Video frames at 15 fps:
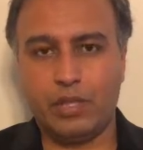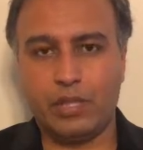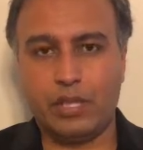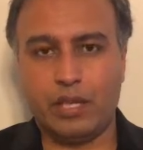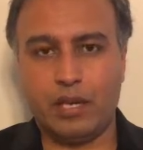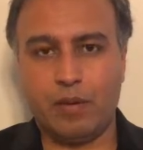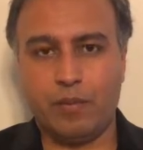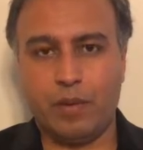They
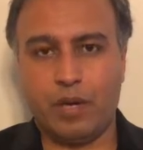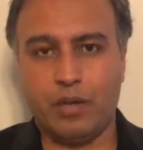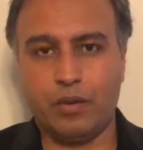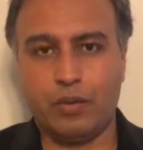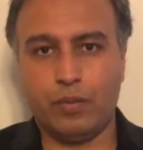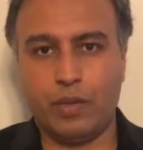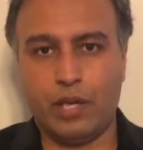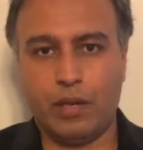come out
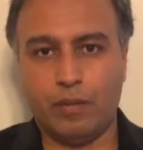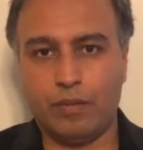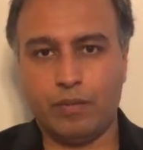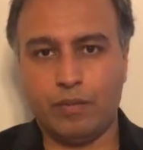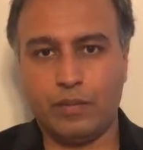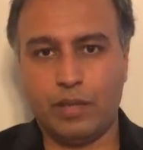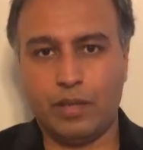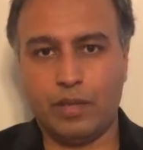when I'm
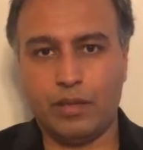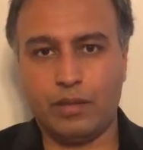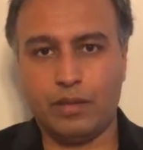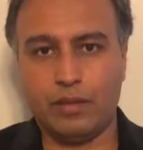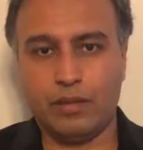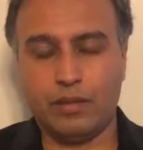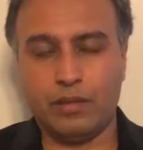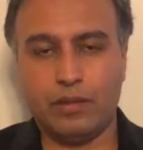
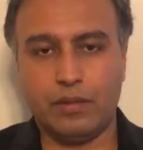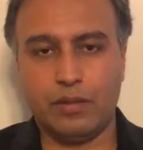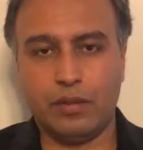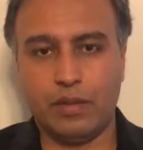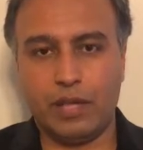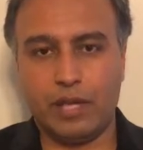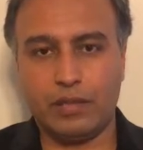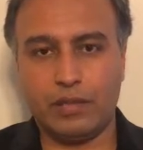
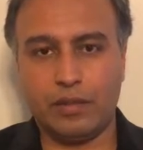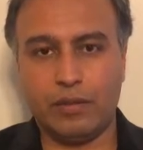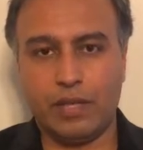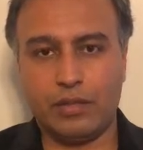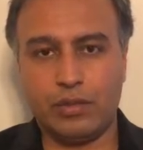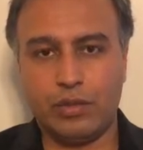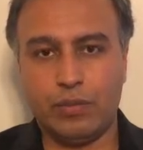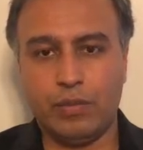utilizing the
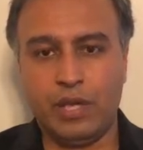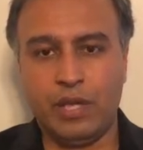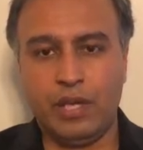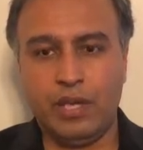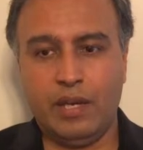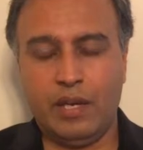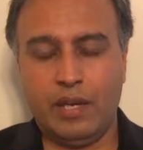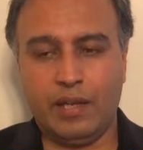restroom,
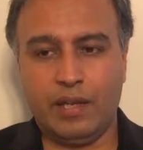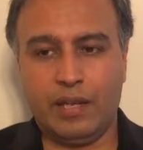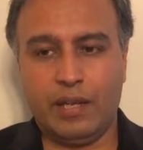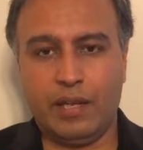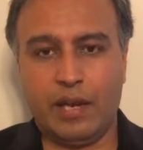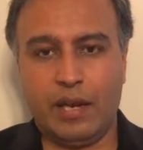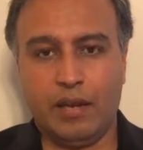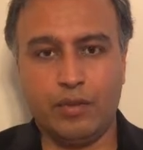and then
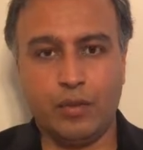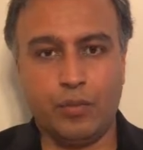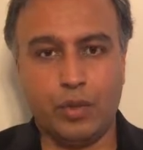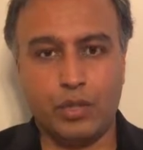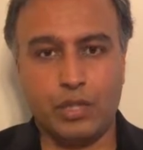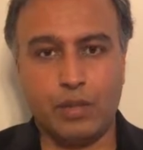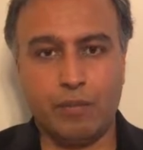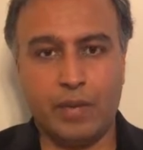I have to
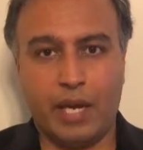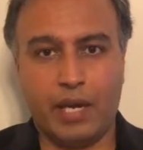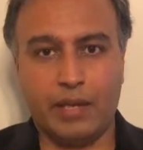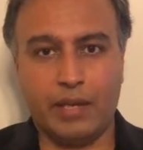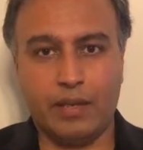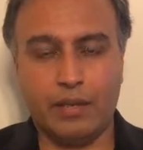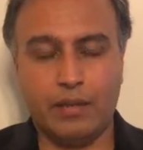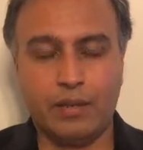push them back in.